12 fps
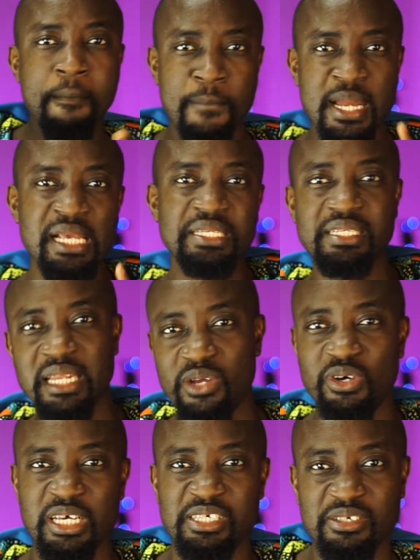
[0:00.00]
please click
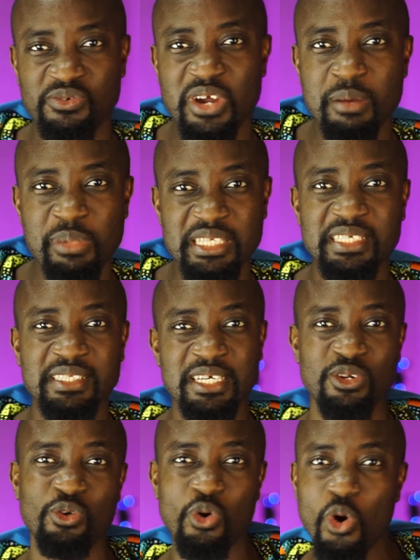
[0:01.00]
on the subscribe button,
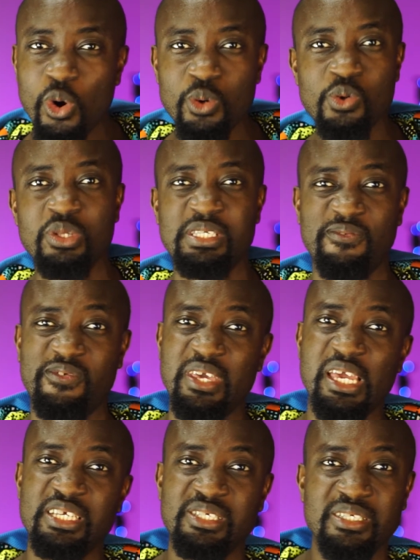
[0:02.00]
turn on all
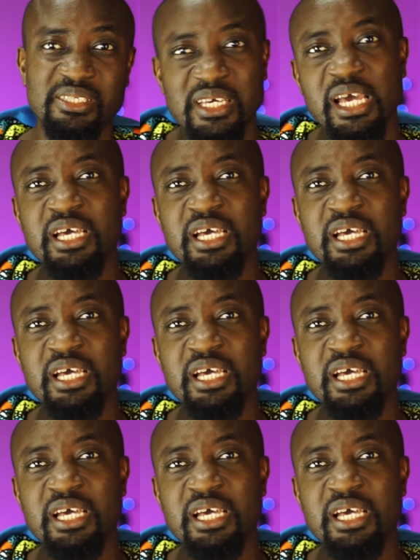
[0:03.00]
notifications